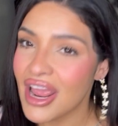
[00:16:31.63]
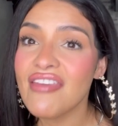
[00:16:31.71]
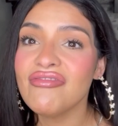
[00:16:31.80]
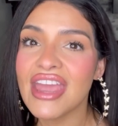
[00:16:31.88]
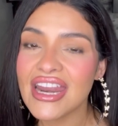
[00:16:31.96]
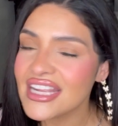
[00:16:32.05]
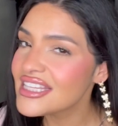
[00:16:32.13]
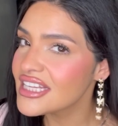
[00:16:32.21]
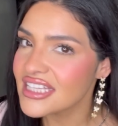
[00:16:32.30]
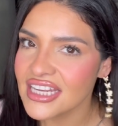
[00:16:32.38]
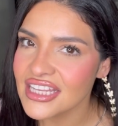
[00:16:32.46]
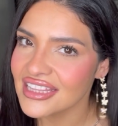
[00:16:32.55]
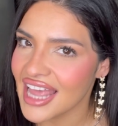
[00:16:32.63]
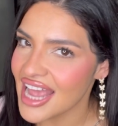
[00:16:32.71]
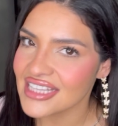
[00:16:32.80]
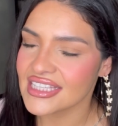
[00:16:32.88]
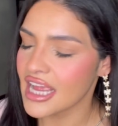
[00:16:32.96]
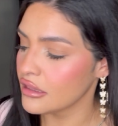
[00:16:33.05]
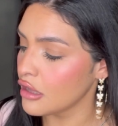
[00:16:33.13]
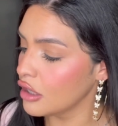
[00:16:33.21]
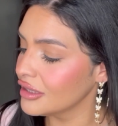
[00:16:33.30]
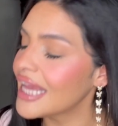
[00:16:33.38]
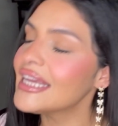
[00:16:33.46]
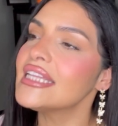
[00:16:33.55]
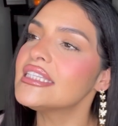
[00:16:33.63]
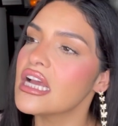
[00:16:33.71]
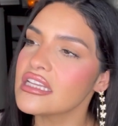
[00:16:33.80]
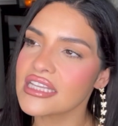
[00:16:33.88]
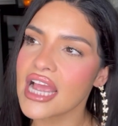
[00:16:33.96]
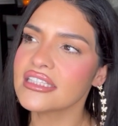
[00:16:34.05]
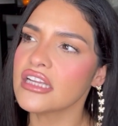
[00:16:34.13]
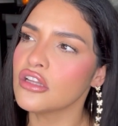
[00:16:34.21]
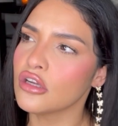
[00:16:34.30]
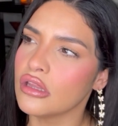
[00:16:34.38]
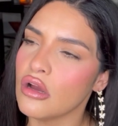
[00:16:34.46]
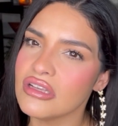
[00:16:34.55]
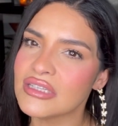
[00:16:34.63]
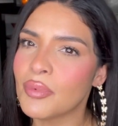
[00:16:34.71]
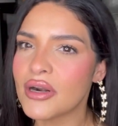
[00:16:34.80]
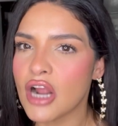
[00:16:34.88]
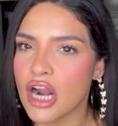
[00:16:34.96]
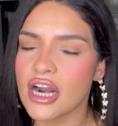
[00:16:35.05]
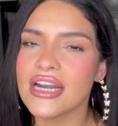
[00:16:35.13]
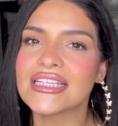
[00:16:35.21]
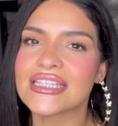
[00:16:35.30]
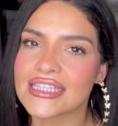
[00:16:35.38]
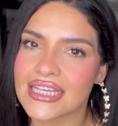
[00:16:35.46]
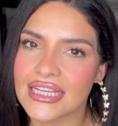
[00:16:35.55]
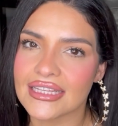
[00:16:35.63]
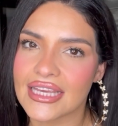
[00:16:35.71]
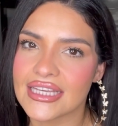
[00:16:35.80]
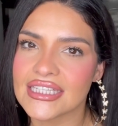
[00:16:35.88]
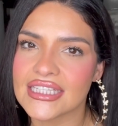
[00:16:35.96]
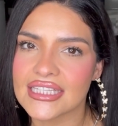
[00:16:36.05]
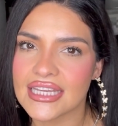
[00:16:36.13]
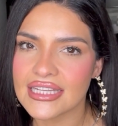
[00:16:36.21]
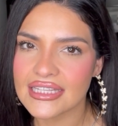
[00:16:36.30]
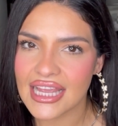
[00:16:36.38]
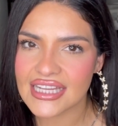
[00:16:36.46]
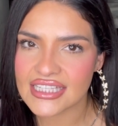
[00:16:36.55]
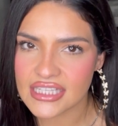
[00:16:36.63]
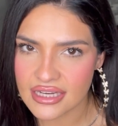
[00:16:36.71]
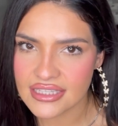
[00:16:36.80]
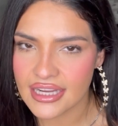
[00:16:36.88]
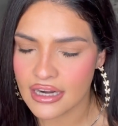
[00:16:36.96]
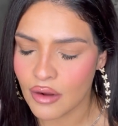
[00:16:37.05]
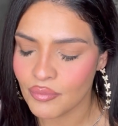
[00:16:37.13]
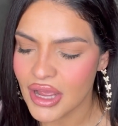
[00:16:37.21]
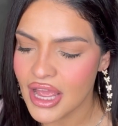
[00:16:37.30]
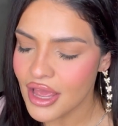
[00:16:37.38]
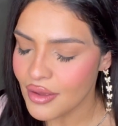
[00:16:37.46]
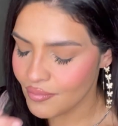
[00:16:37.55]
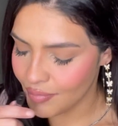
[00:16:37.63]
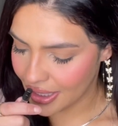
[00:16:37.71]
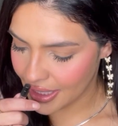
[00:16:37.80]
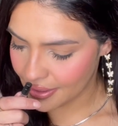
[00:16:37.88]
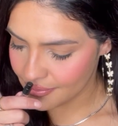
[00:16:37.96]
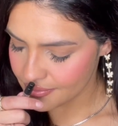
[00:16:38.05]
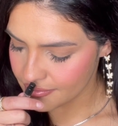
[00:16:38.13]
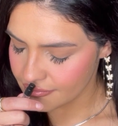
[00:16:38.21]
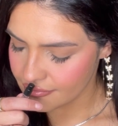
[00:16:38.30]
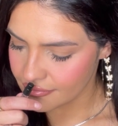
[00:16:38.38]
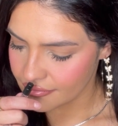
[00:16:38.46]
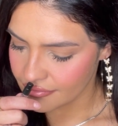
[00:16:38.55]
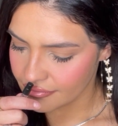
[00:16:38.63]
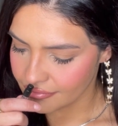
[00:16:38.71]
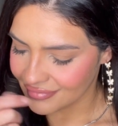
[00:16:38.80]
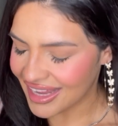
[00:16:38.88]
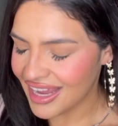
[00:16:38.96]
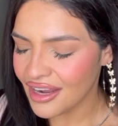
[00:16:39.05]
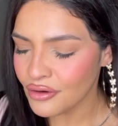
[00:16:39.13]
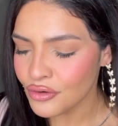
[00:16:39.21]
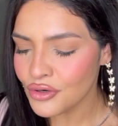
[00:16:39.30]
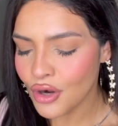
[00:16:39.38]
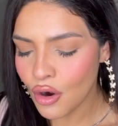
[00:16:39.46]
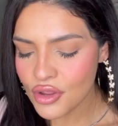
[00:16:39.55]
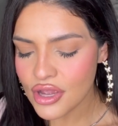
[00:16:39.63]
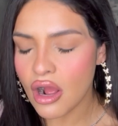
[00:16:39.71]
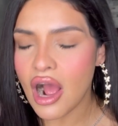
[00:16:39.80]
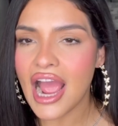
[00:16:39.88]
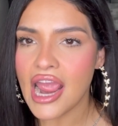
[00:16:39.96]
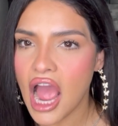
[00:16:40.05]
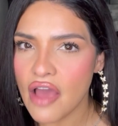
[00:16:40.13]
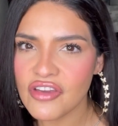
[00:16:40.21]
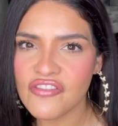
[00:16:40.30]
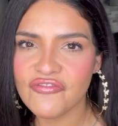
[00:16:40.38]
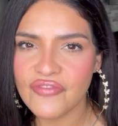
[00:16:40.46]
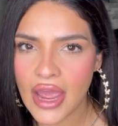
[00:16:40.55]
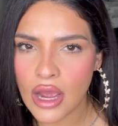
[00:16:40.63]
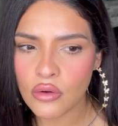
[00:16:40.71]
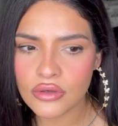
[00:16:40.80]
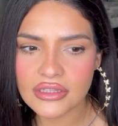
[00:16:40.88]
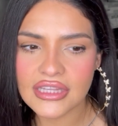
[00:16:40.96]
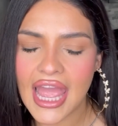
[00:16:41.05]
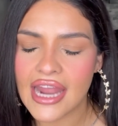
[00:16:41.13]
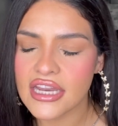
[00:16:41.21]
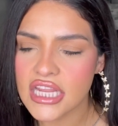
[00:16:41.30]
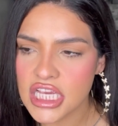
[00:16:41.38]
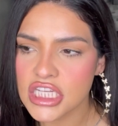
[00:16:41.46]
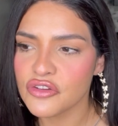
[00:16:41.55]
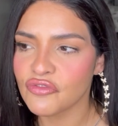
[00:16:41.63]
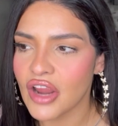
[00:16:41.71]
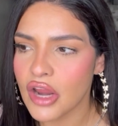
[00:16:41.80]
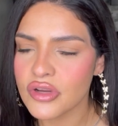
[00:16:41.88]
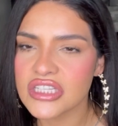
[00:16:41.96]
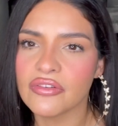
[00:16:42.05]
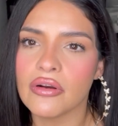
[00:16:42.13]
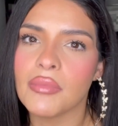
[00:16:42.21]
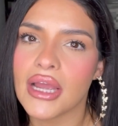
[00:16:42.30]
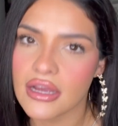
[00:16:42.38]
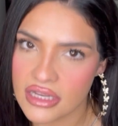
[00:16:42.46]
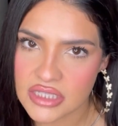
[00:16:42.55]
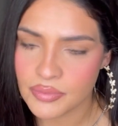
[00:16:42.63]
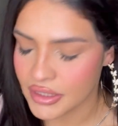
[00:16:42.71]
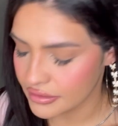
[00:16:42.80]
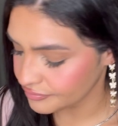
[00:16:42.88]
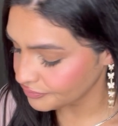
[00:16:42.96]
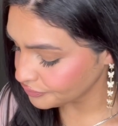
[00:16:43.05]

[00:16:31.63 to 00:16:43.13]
And then it doesn't last that long. Like it does last on the clothes, but not on his skin. Like his skin like sucks it up. But I don't know, y'all. I haven't found that niche fragrance for my husband.